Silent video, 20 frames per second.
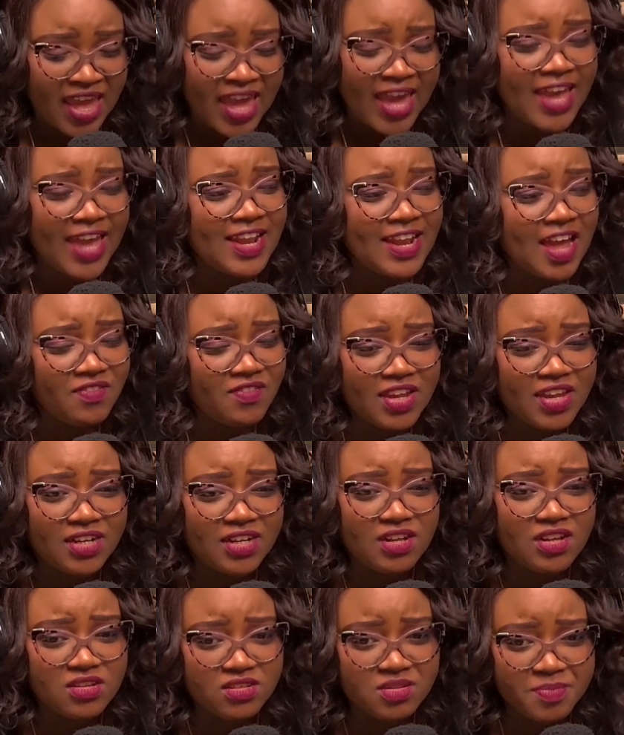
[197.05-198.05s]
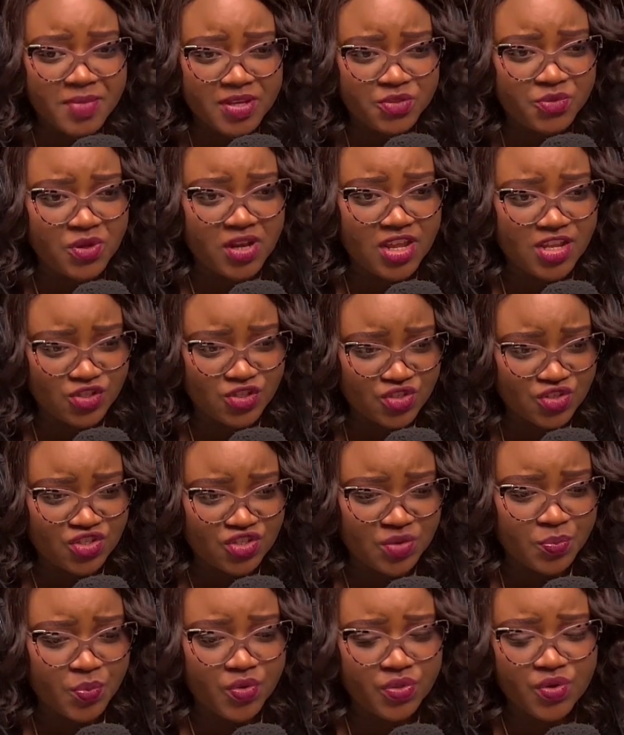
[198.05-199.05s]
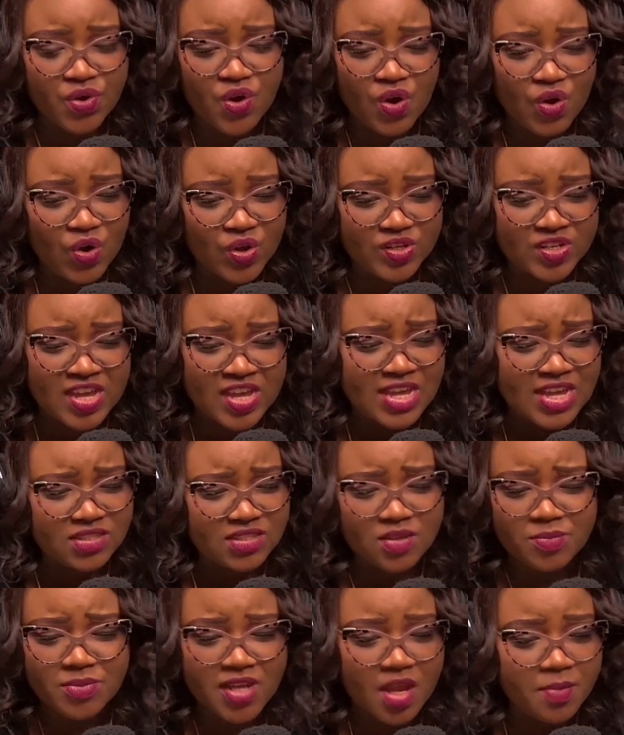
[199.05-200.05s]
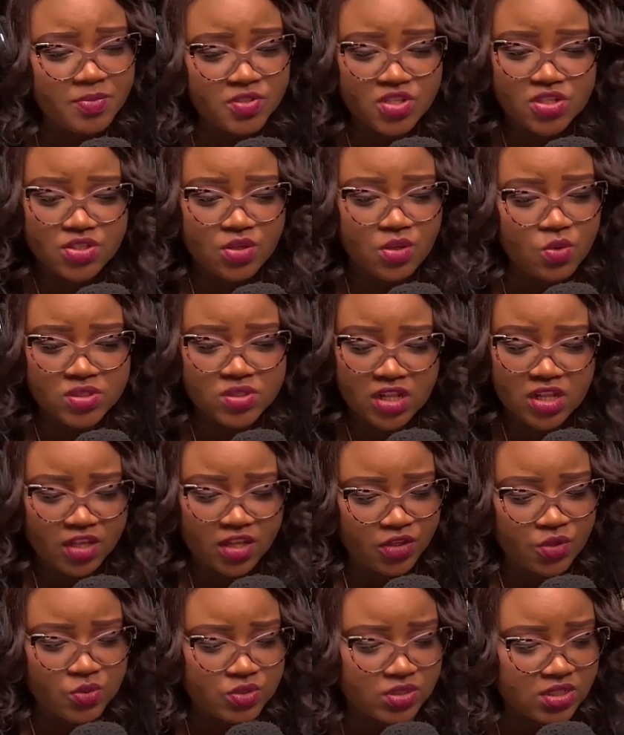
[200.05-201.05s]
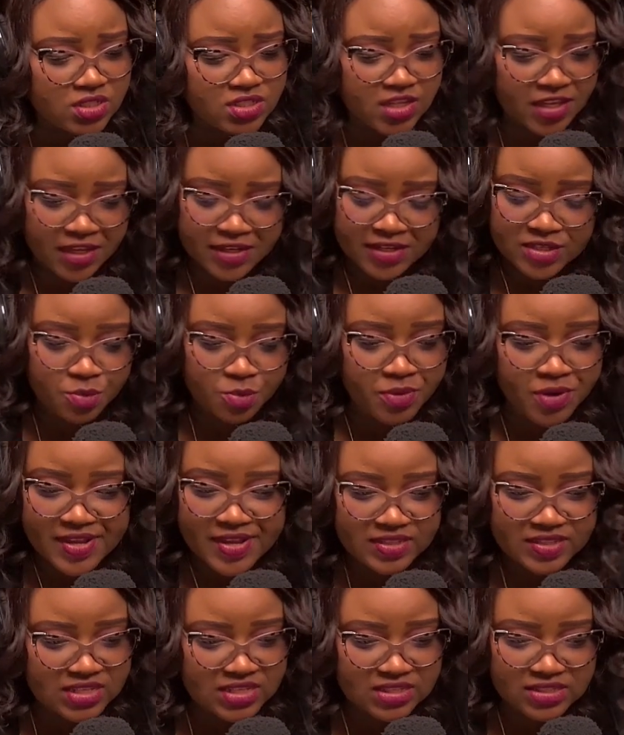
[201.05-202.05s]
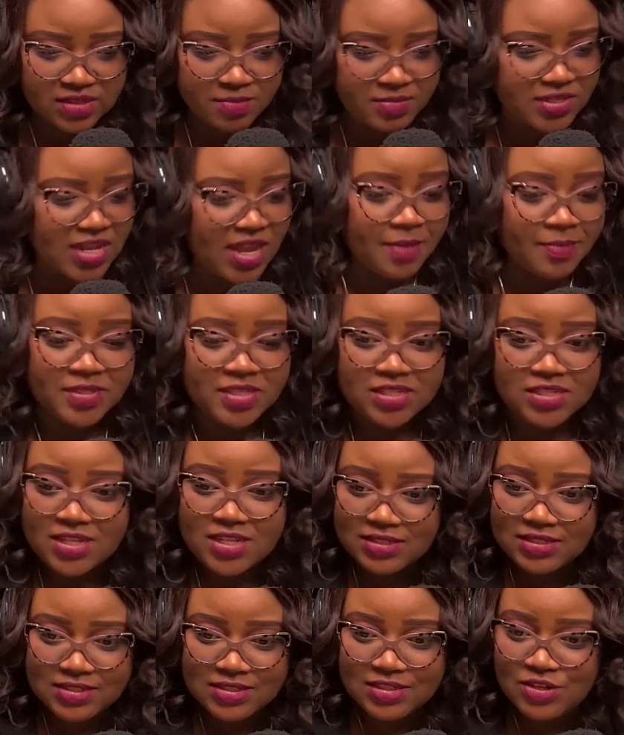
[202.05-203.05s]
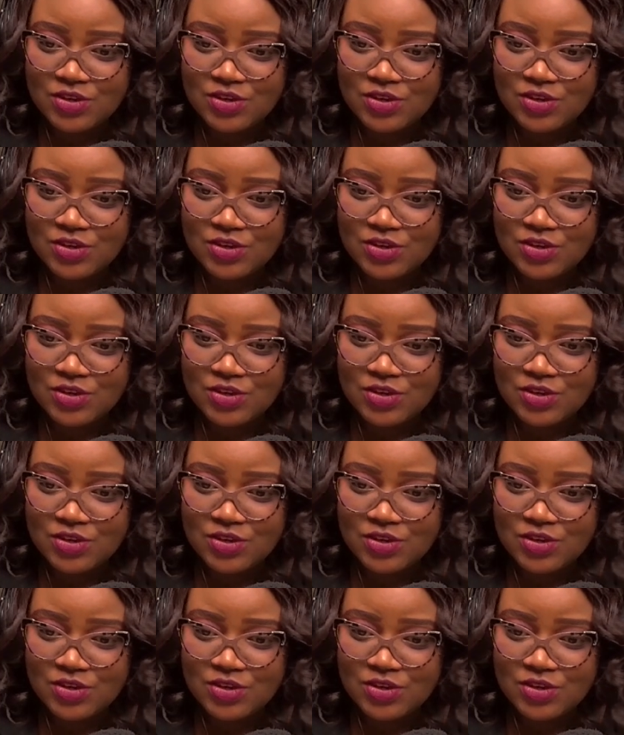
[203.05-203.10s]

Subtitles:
And having an intimate relationship with God sometimes just looks like you sitting in his presence sometimes and just,